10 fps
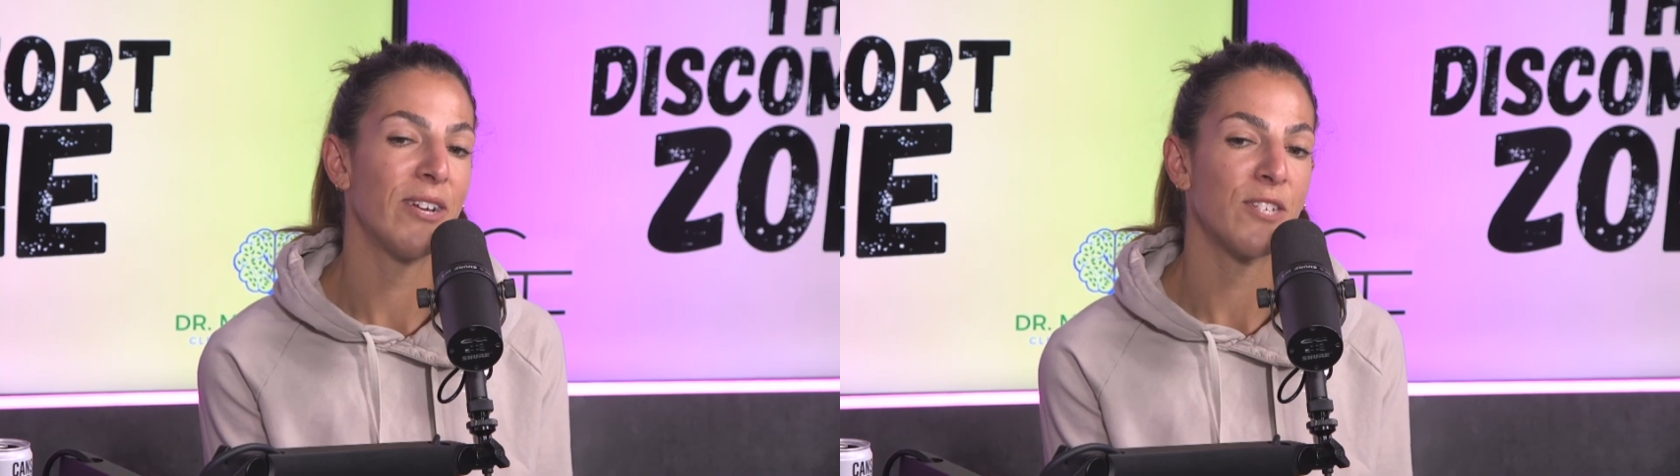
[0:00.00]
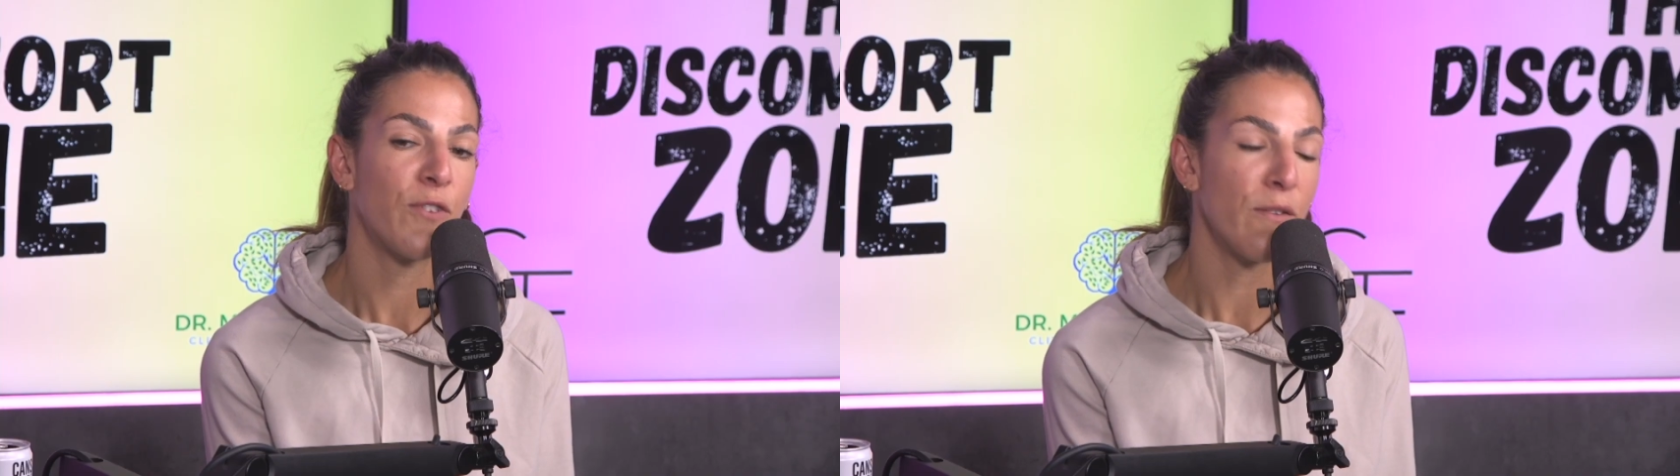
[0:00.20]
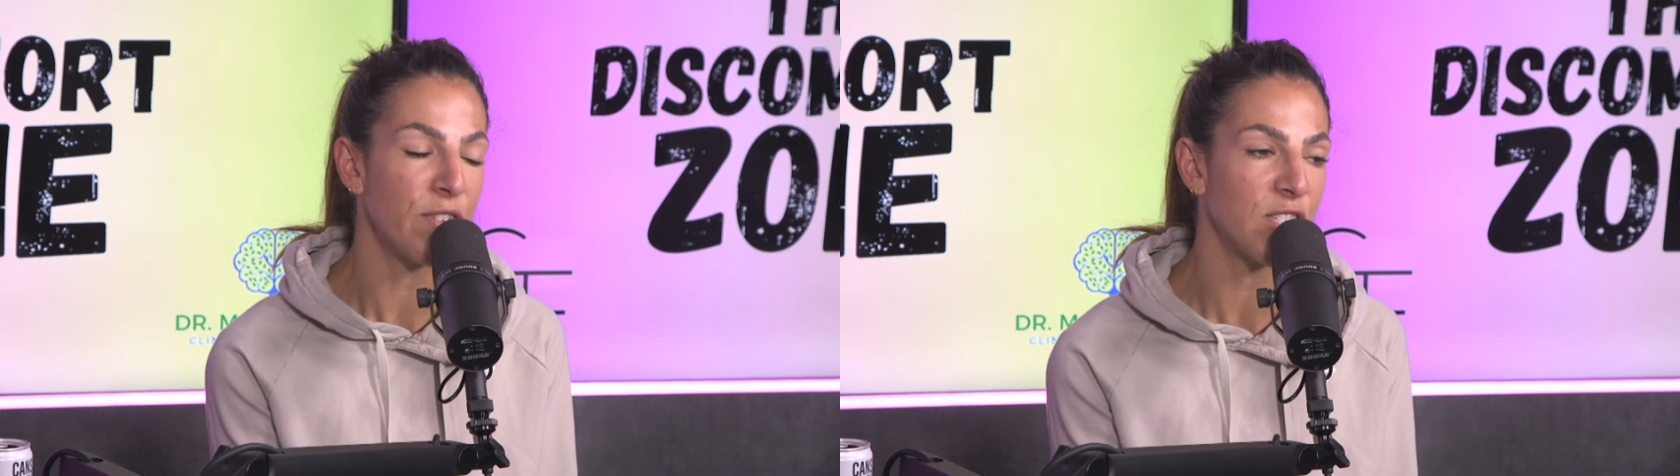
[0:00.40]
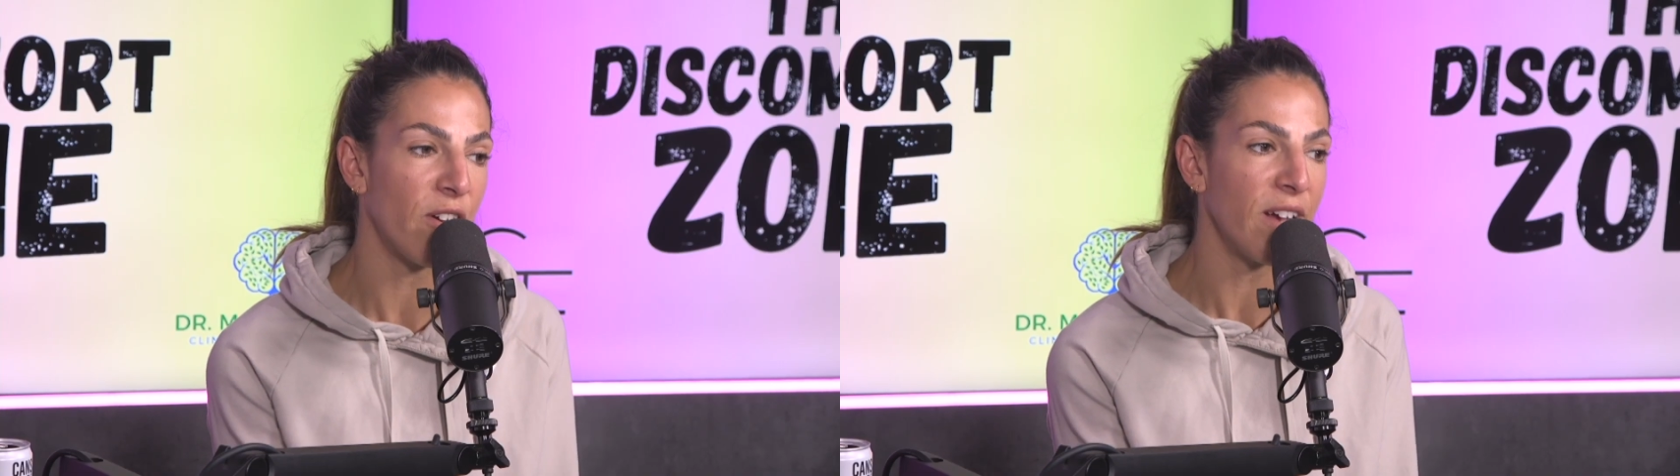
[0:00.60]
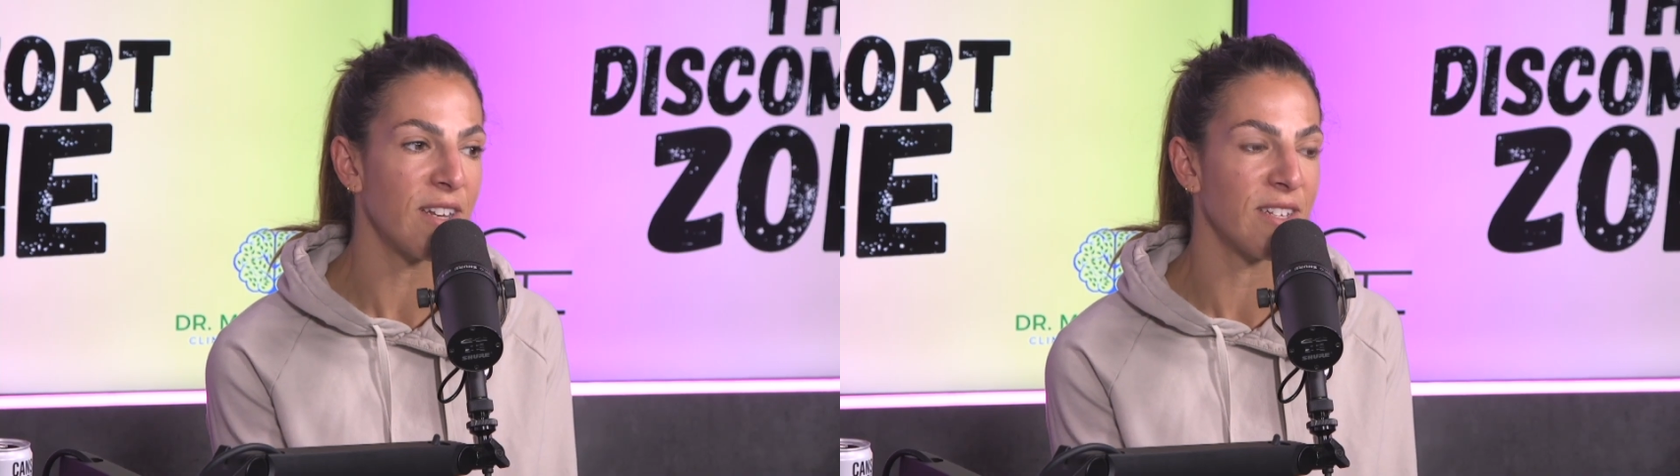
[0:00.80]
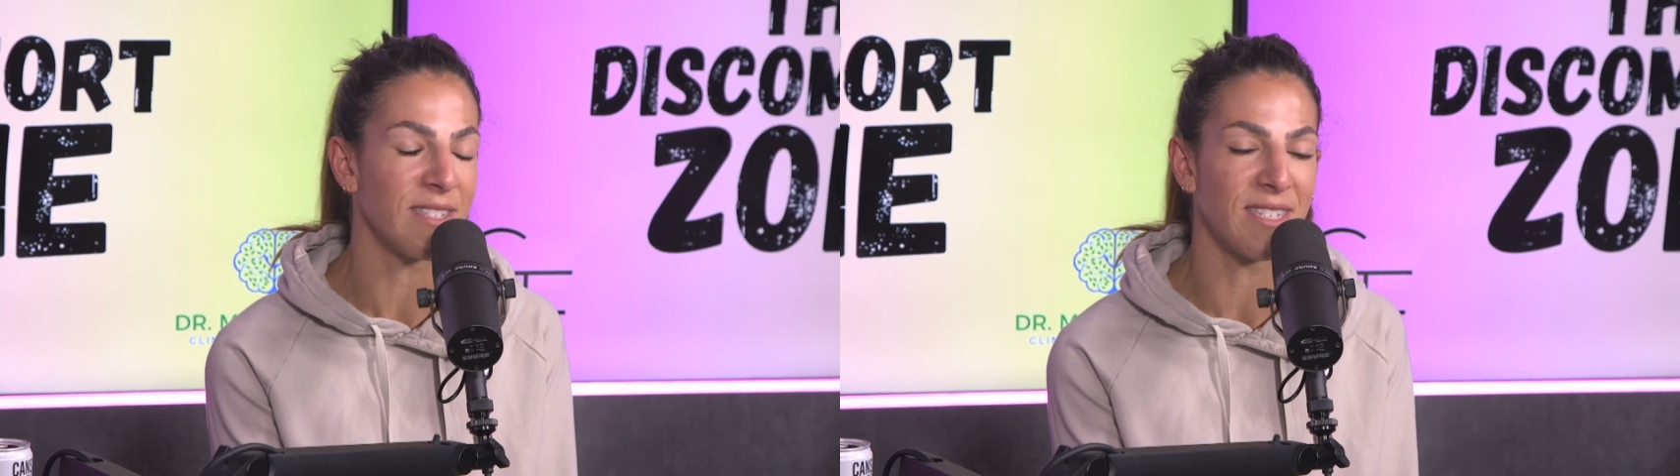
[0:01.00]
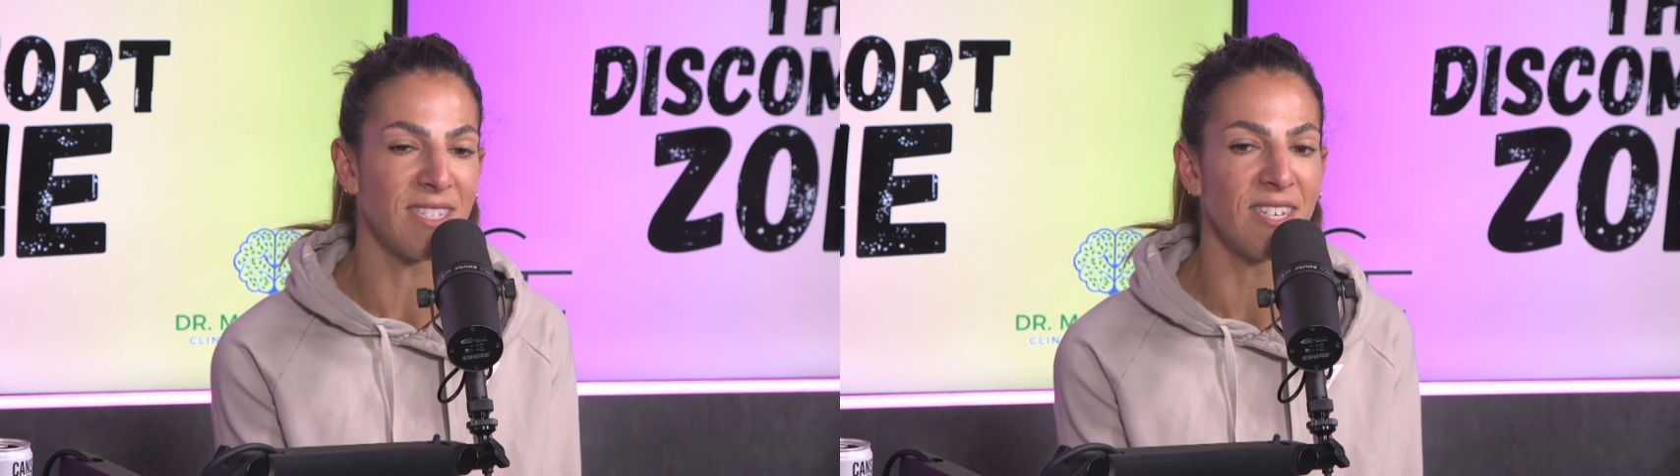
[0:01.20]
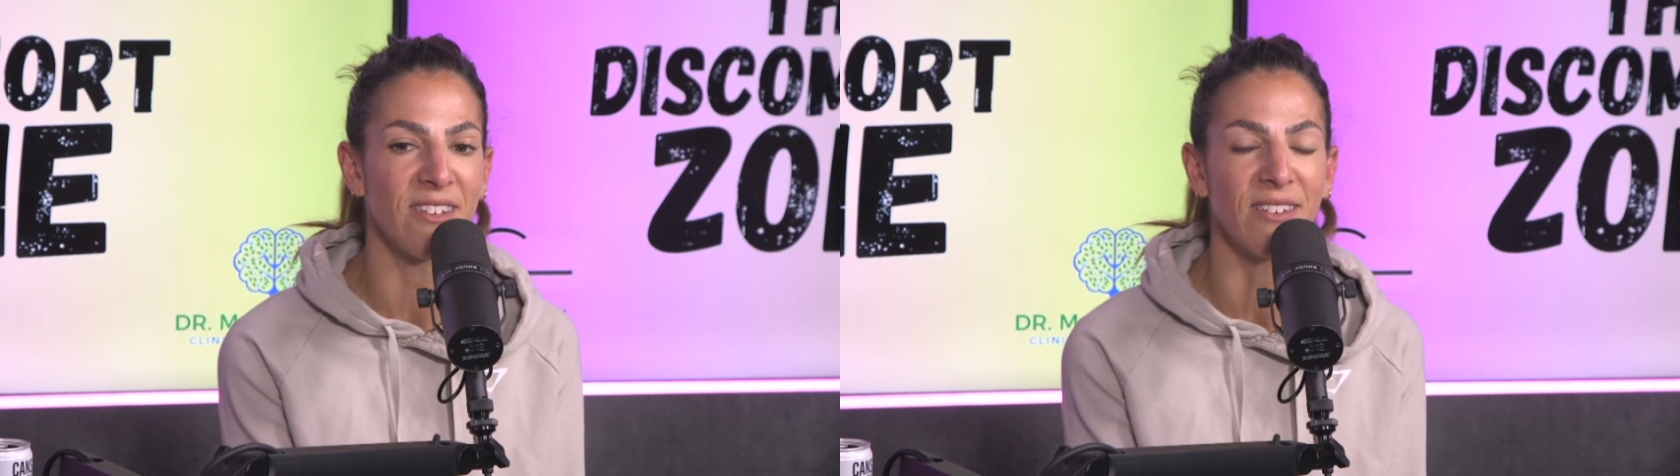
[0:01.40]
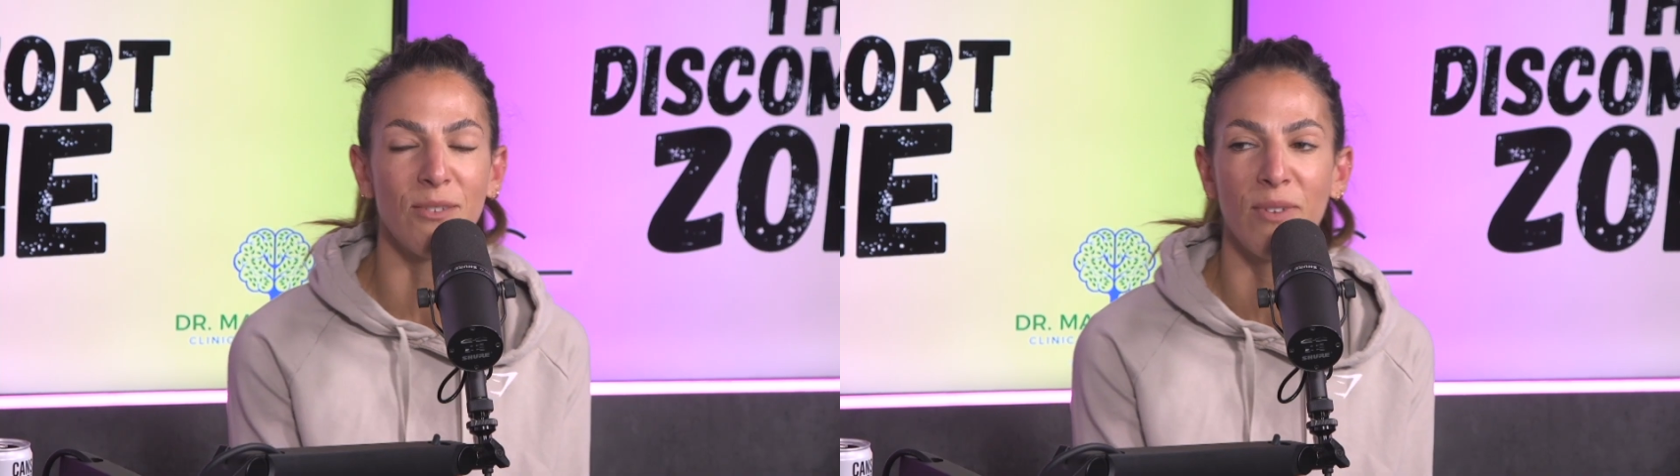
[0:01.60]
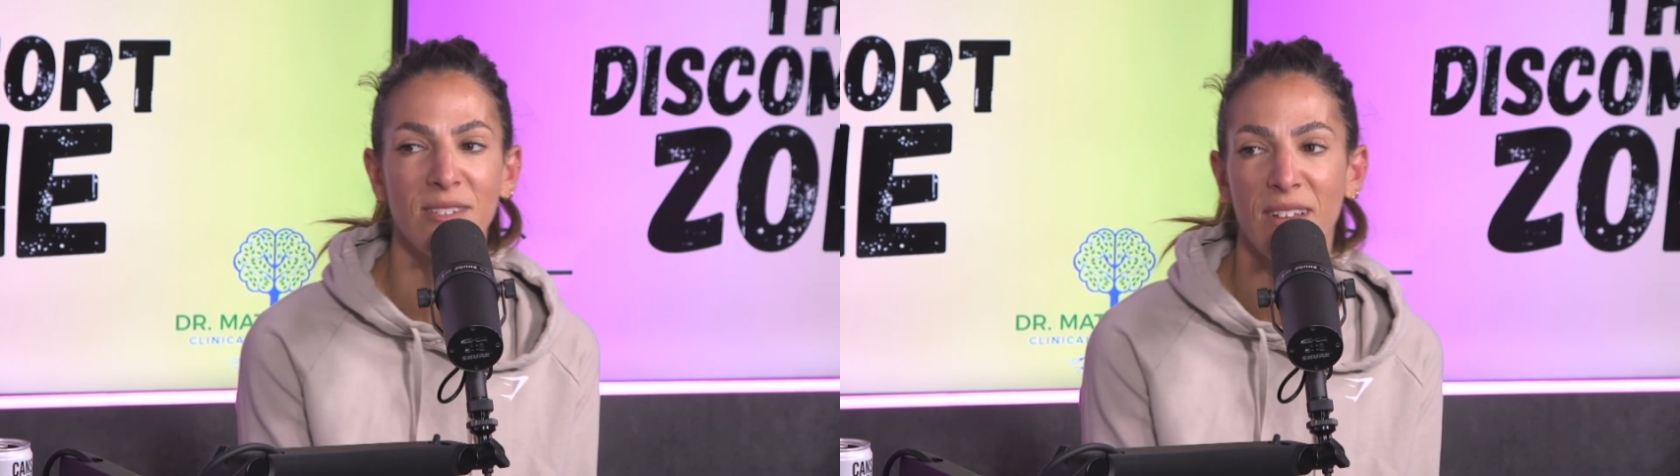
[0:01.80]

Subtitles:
from vaginas to